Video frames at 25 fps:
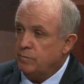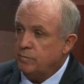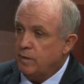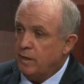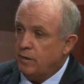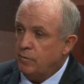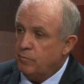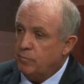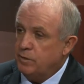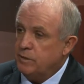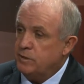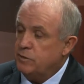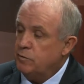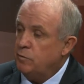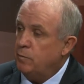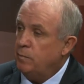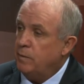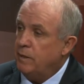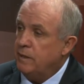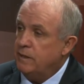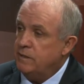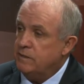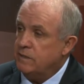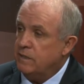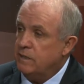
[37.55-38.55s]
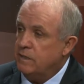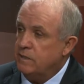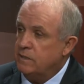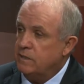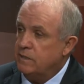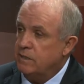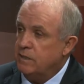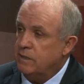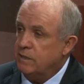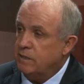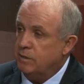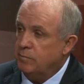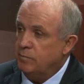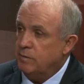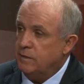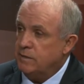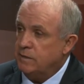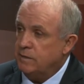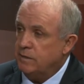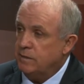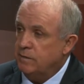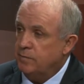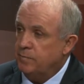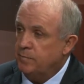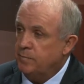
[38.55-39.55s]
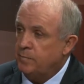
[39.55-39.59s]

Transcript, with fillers: from that original PJC committee,